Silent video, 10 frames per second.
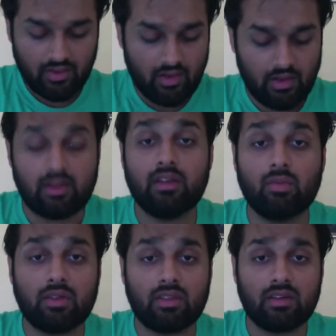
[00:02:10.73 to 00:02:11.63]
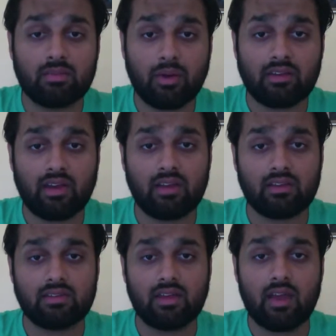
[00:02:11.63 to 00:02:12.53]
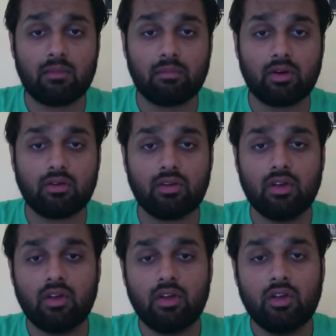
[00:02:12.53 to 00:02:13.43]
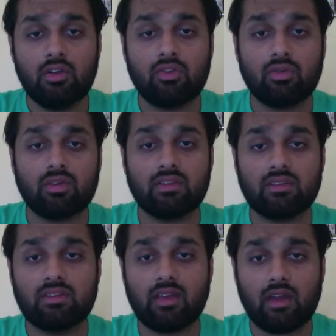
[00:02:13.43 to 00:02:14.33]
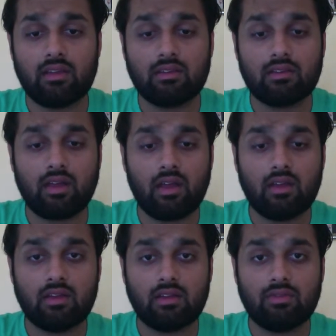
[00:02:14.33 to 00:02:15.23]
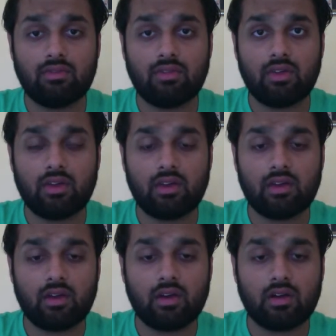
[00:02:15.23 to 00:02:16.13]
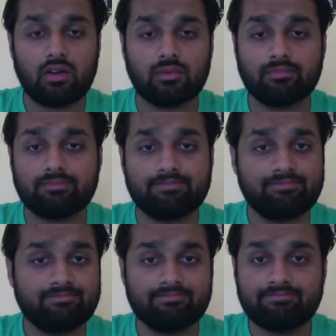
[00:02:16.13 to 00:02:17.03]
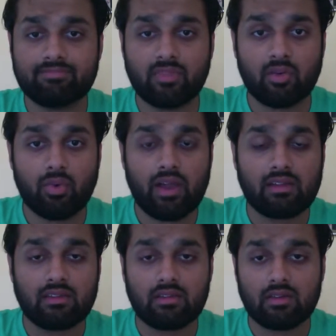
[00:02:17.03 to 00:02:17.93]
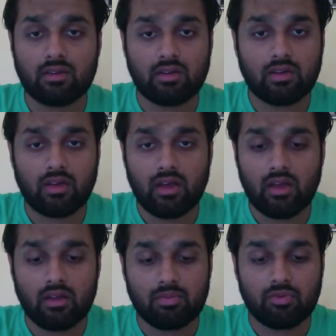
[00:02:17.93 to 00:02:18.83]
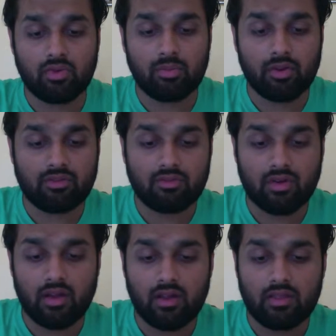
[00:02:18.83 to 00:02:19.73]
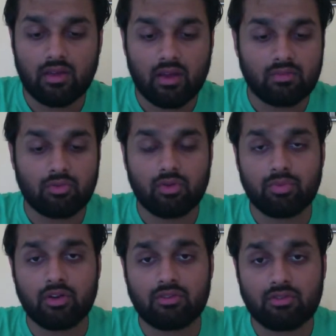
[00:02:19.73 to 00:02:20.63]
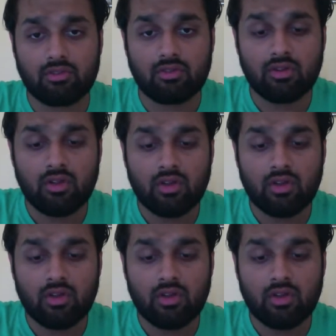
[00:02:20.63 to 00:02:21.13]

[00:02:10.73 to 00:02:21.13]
then with the spontaneous time mode, you can set any of the rates, the inspiratory pressure rate, the expiratory pressure.